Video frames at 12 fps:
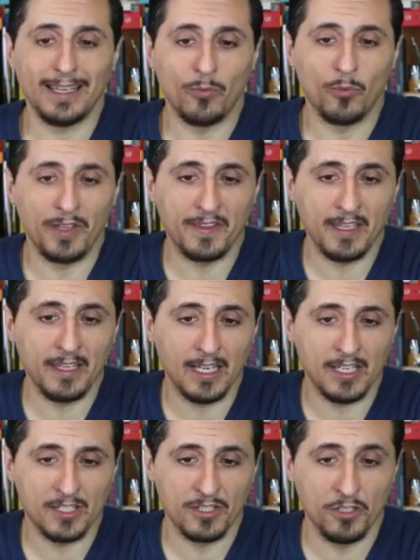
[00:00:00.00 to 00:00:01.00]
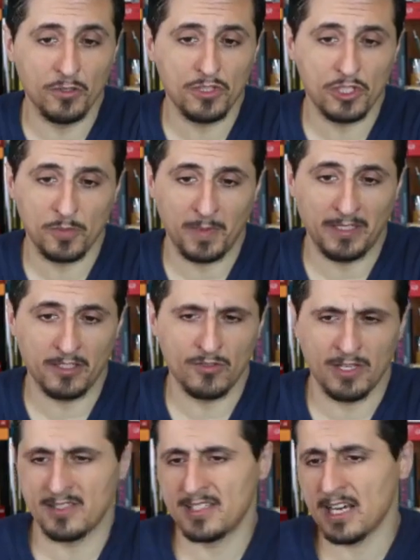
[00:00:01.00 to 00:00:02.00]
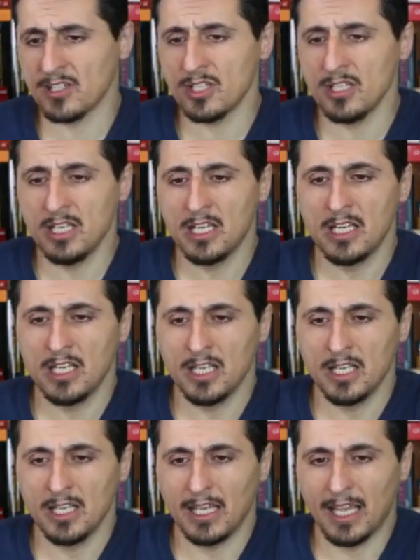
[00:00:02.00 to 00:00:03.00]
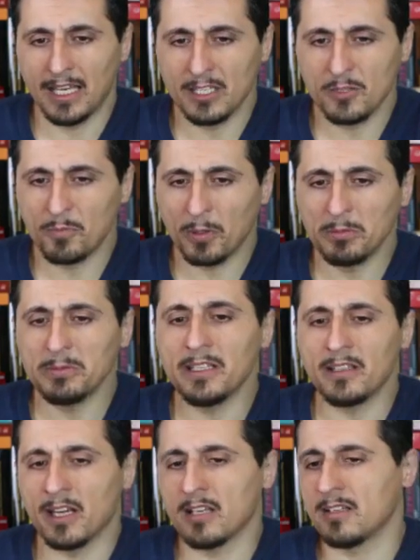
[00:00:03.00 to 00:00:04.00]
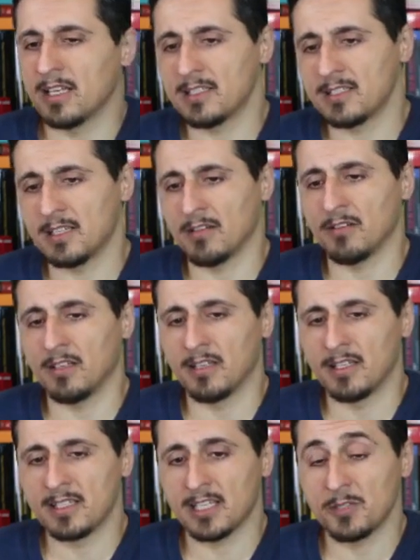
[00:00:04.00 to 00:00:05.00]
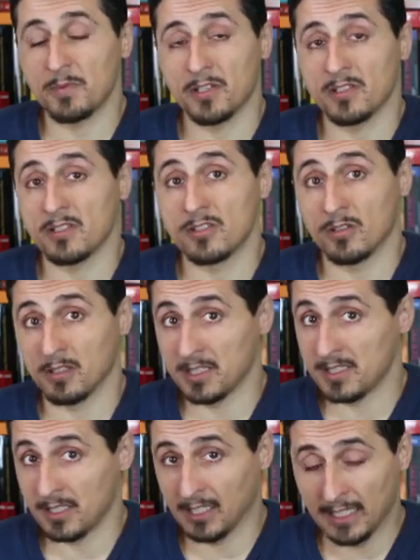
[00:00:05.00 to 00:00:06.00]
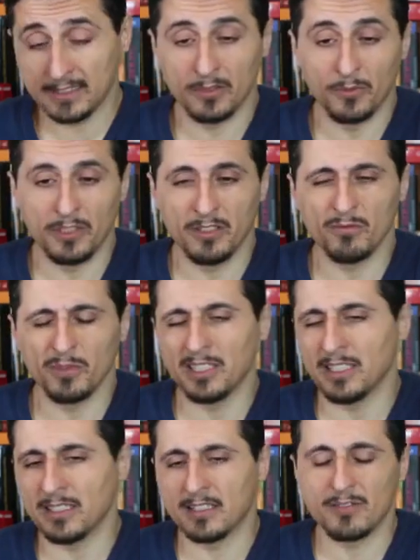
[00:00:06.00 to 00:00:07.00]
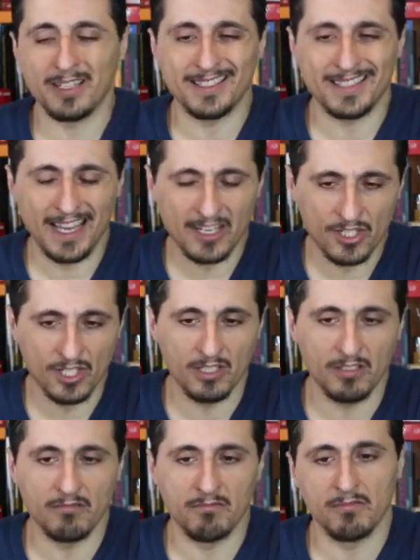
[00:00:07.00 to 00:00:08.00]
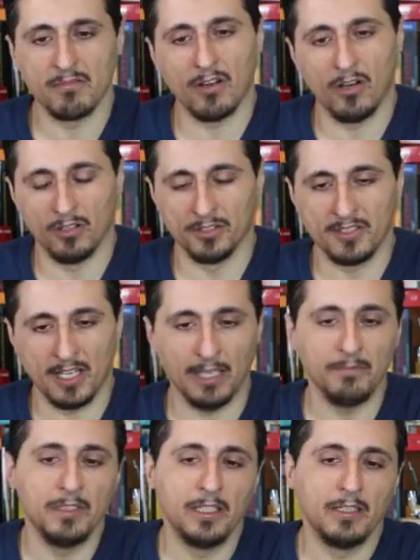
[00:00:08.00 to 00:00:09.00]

within a new suspended transaction. It is probably not necessary in this case because it's only a select. We don't really need a transaction all the time,